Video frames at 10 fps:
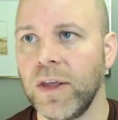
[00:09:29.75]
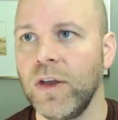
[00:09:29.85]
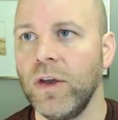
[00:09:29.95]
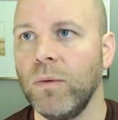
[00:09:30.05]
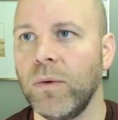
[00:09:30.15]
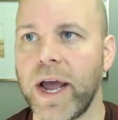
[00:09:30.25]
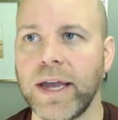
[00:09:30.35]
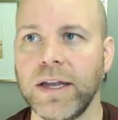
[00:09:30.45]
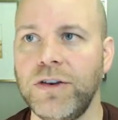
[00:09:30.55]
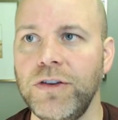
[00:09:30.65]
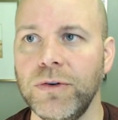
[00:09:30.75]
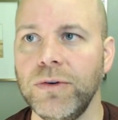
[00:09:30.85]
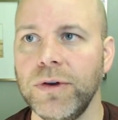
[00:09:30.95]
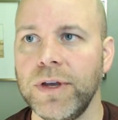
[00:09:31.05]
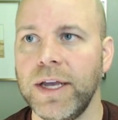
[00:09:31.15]
what I can
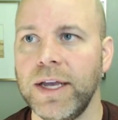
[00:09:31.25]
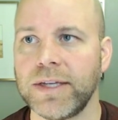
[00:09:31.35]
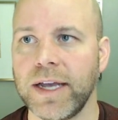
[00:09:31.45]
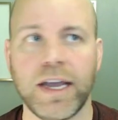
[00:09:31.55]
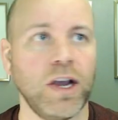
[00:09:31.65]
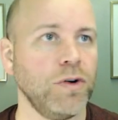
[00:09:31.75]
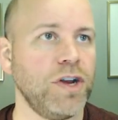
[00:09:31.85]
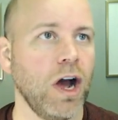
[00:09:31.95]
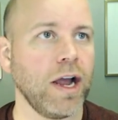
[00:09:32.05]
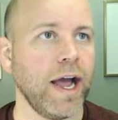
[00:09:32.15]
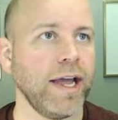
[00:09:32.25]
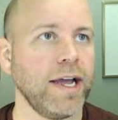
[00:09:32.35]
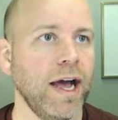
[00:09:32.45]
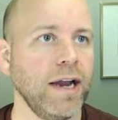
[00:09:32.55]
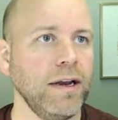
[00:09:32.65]
do is I can go dog
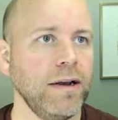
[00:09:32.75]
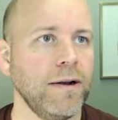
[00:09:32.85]
icon,